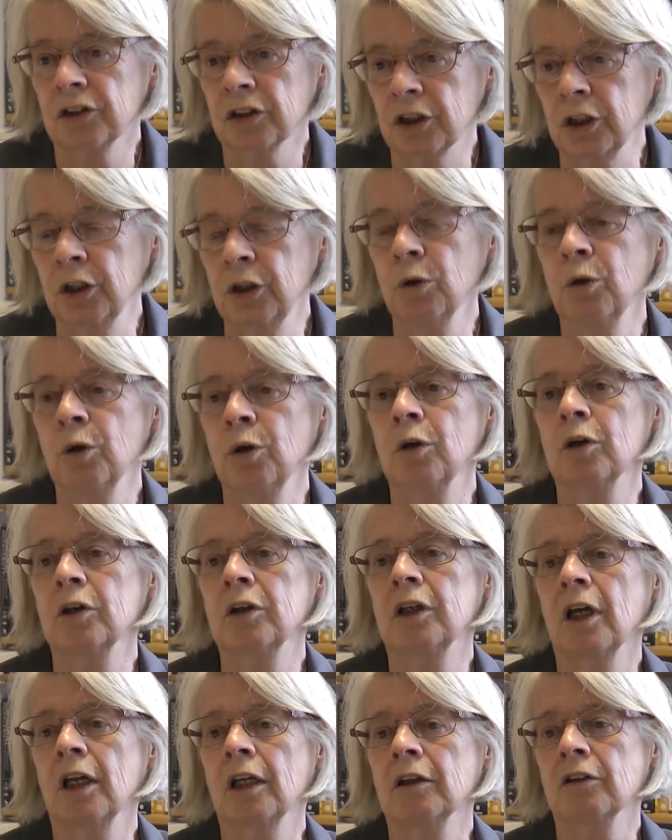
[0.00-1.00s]

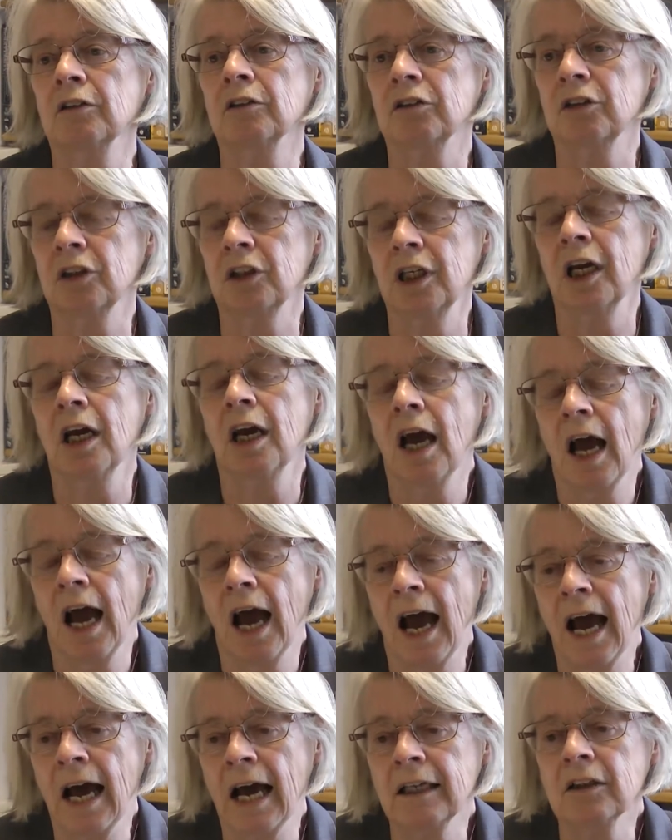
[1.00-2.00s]
secure tenancy
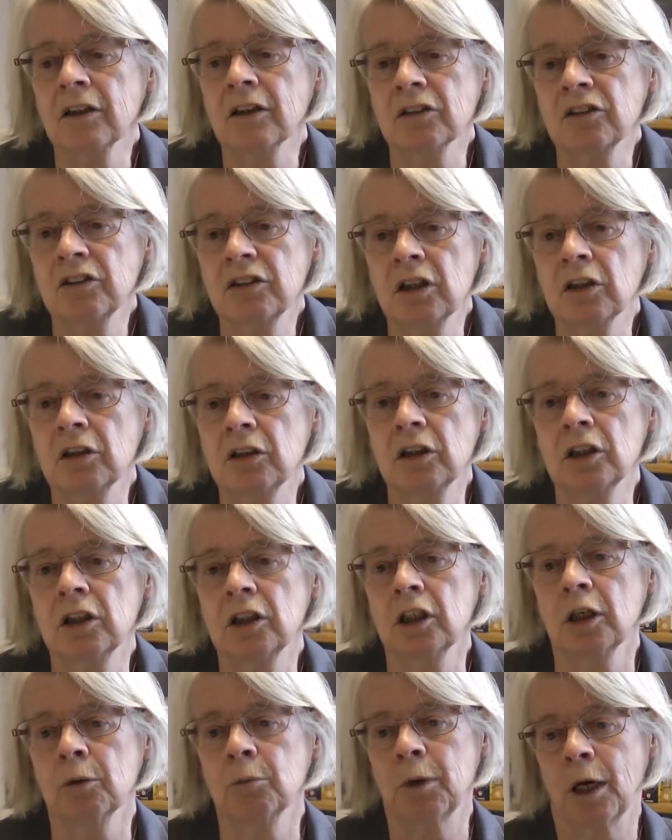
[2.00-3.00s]
and a
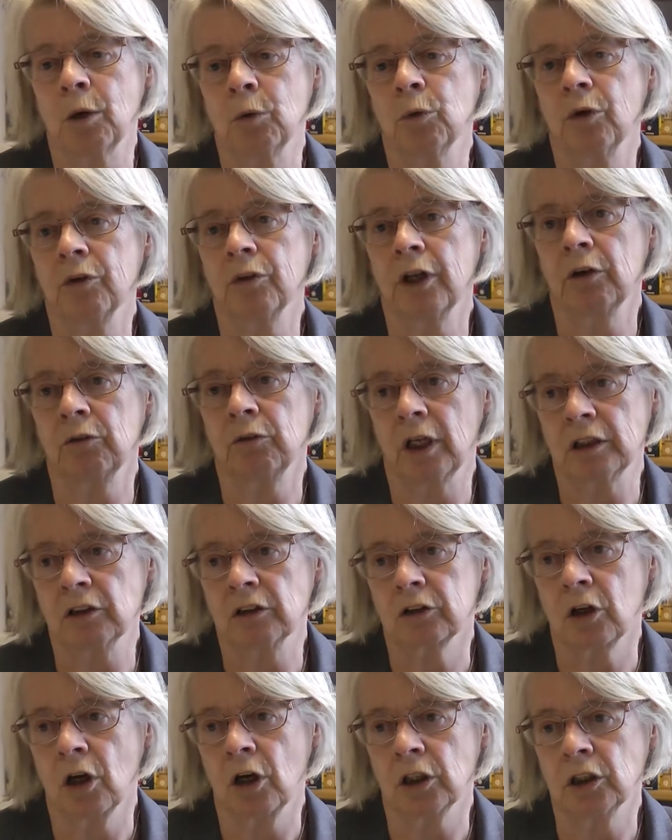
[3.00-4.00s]
certainty about what their
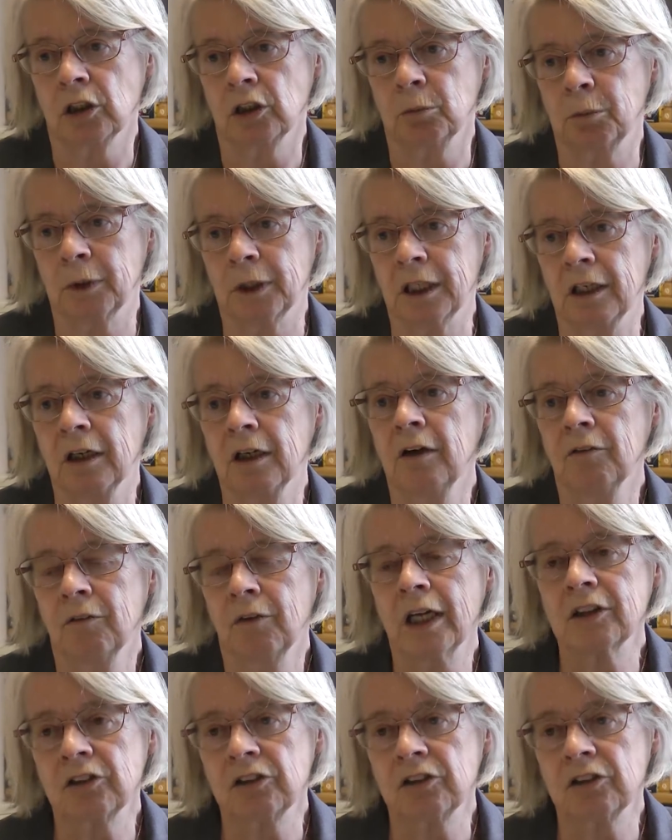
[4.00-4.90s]
rent's going to be.